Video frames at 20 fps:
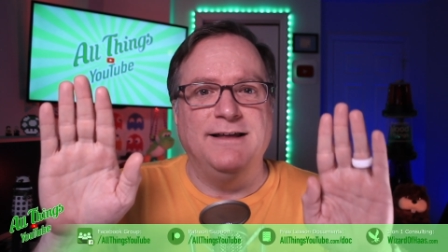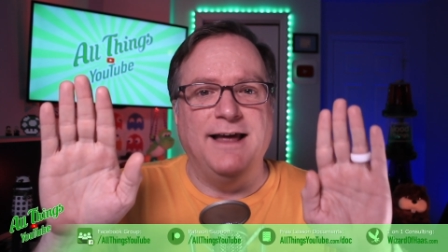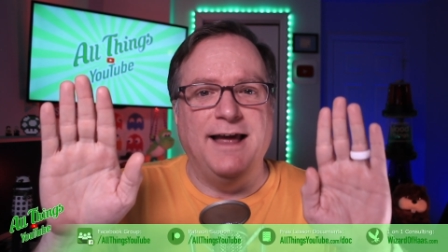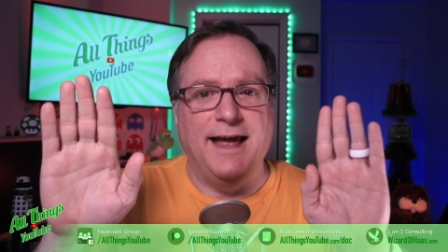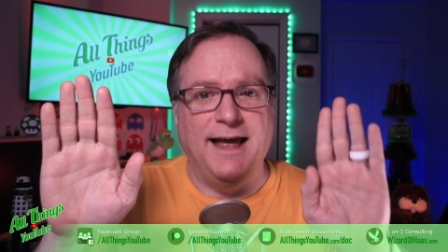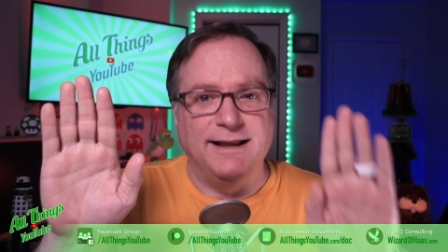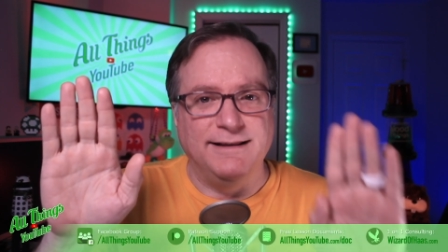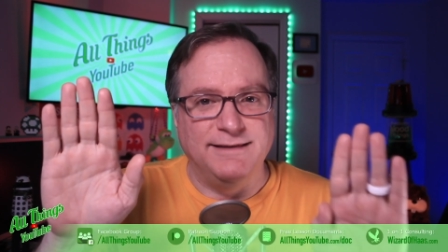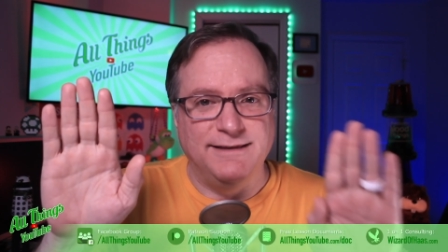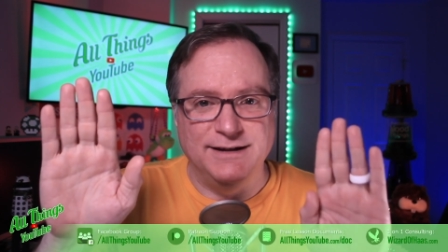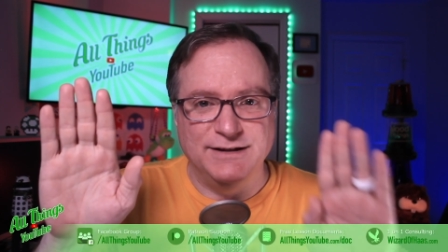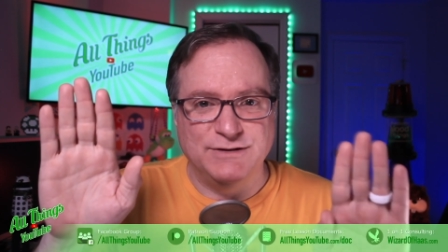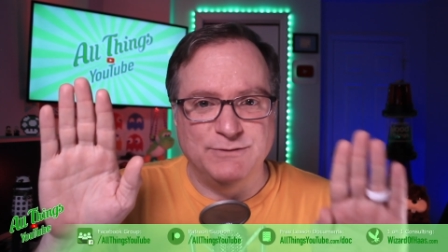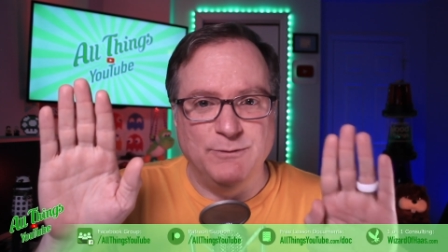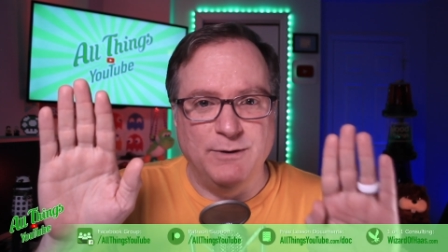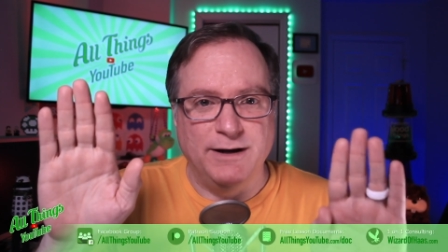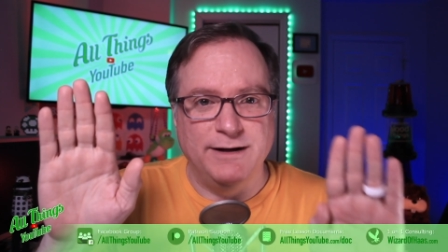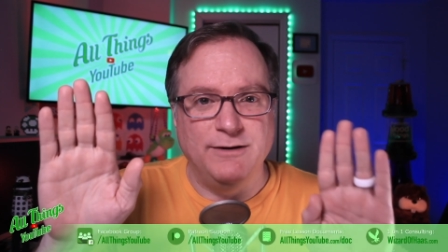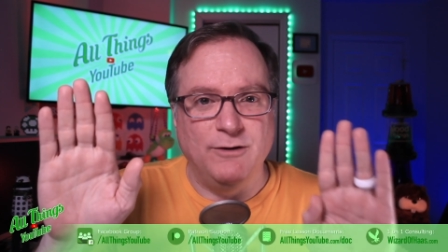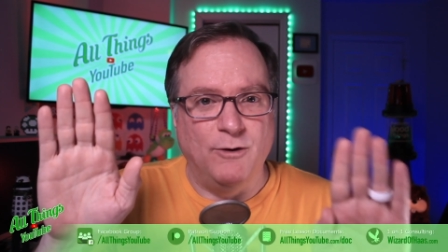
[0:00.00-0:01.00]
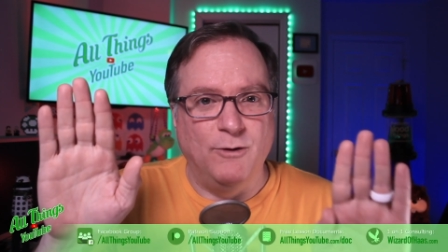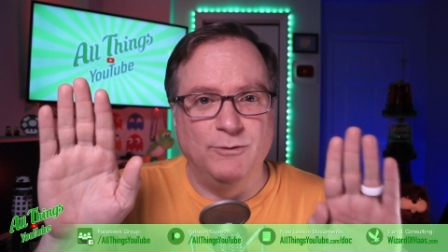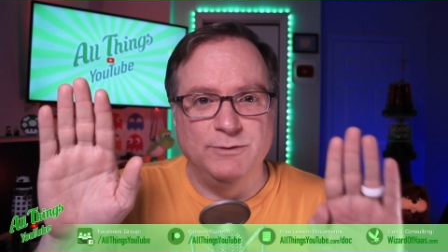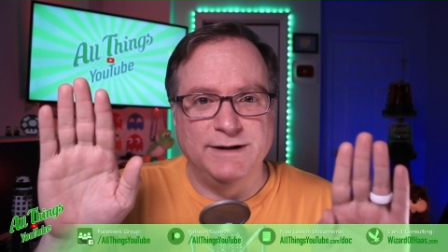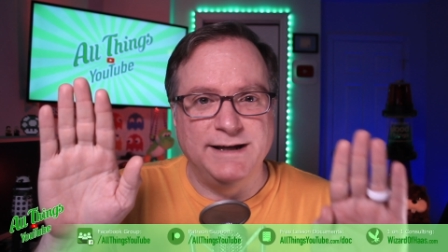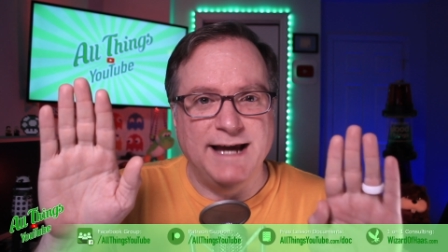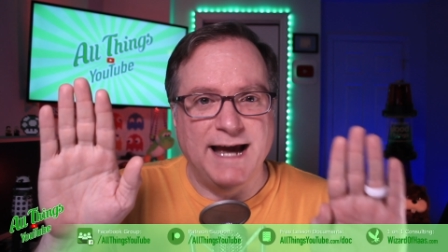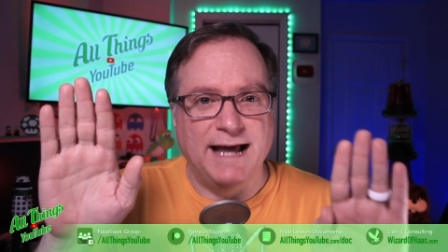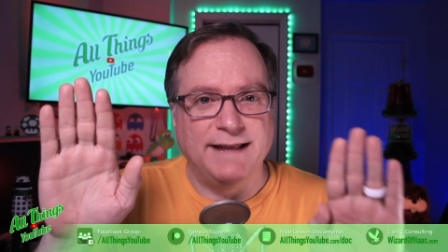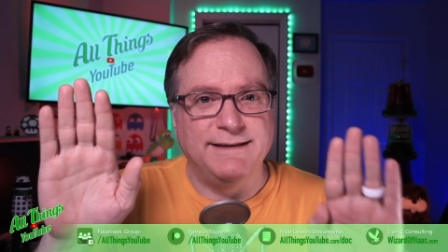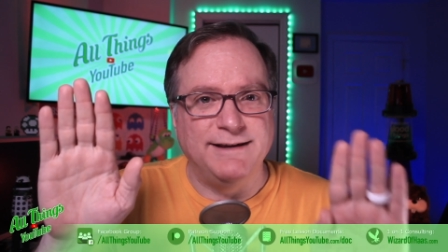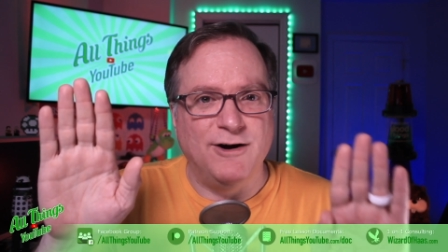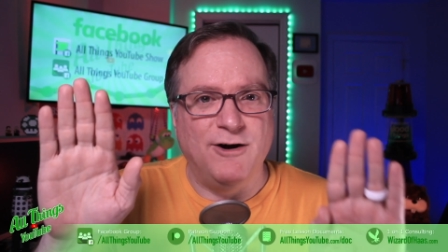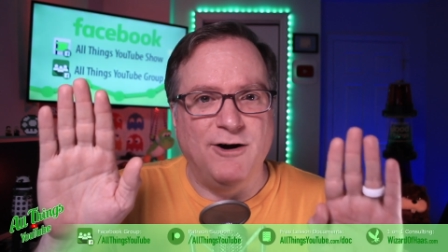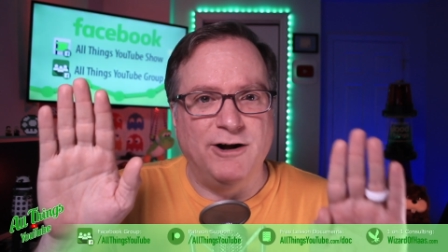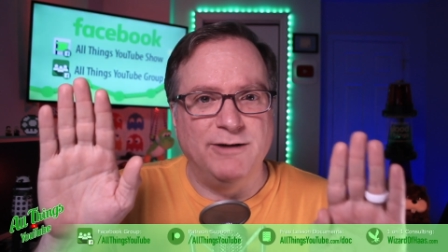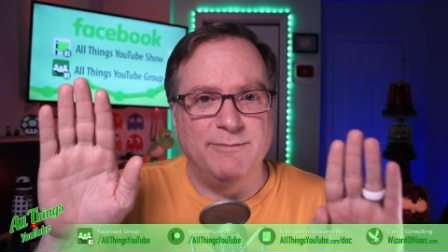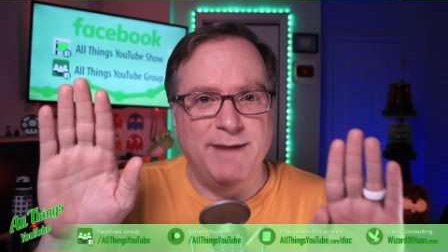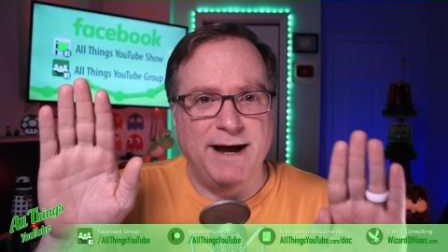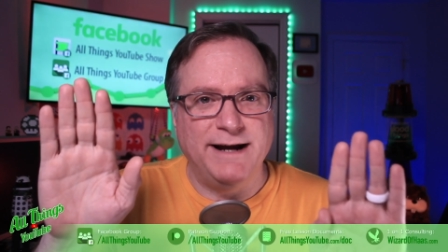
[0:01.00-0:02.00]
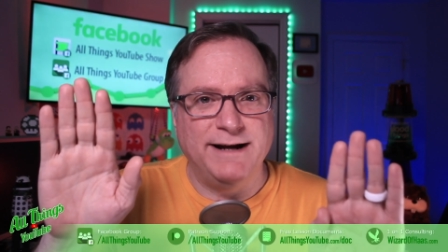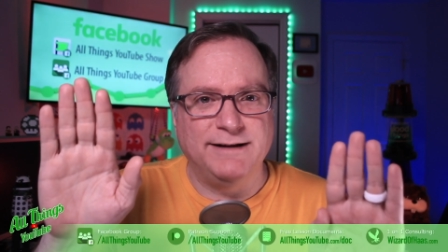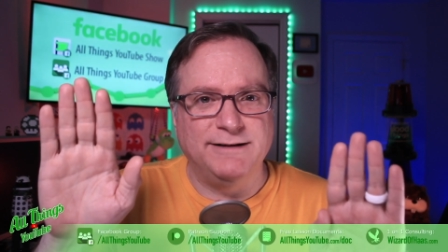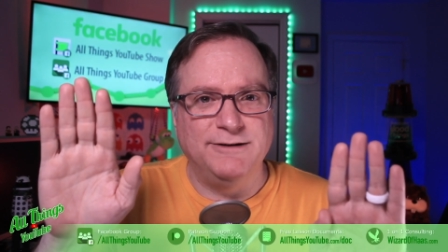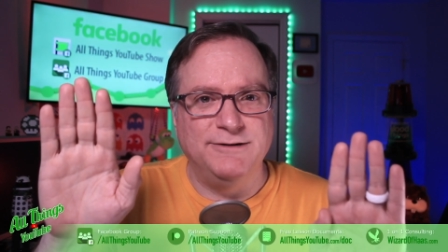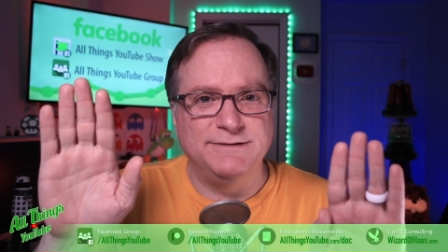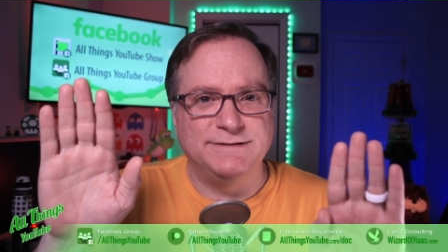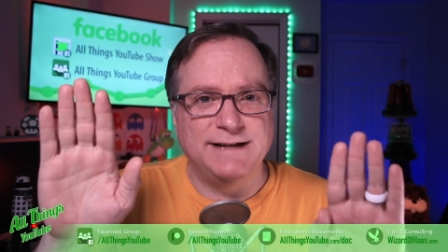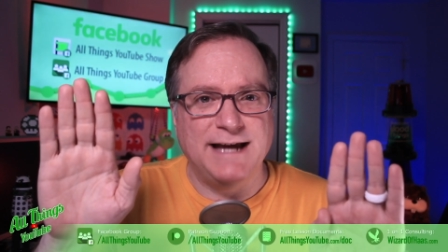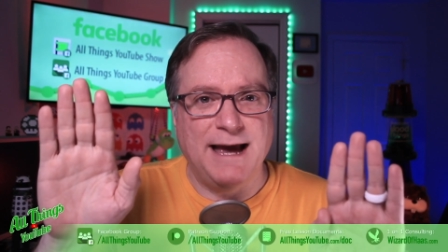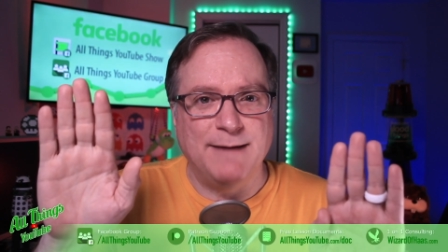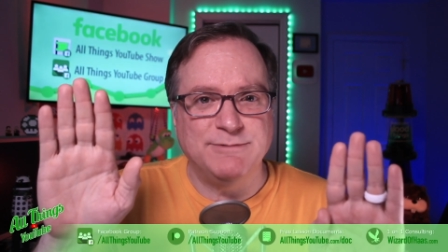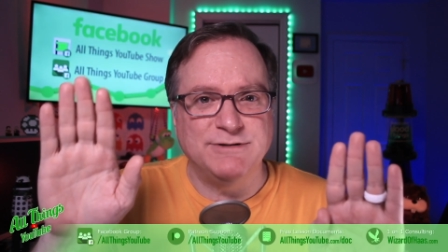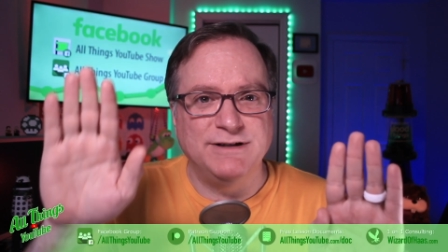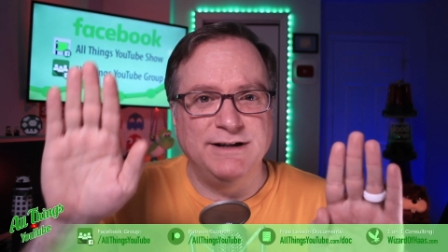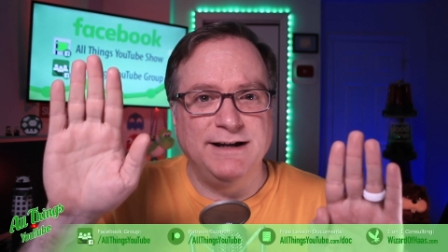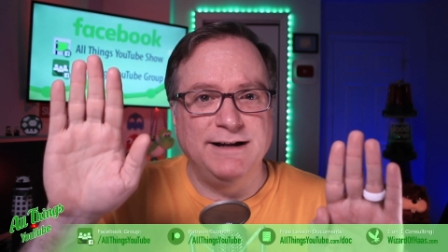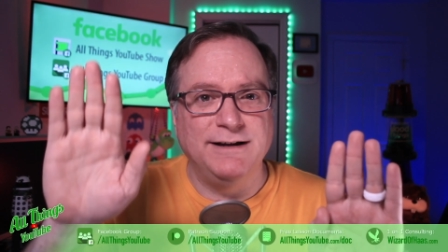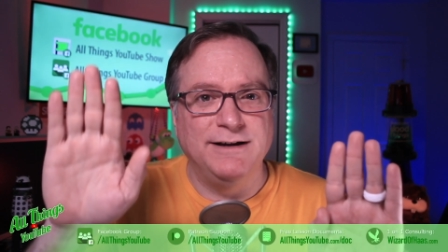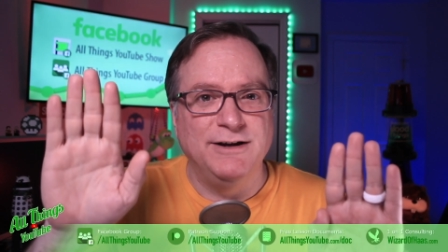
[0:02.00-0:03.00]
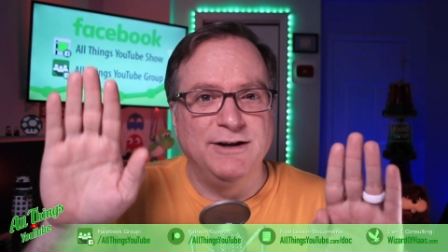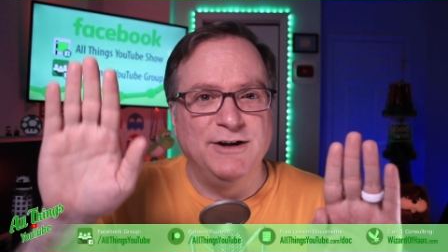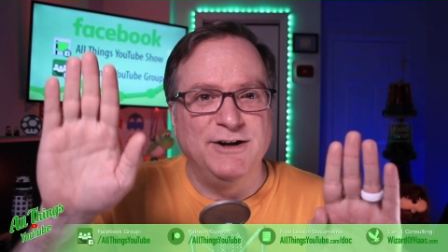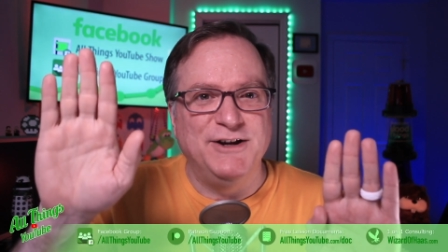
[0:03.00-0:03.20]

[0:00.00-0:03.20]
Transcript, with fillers: and this one only had the automatic closed captioning,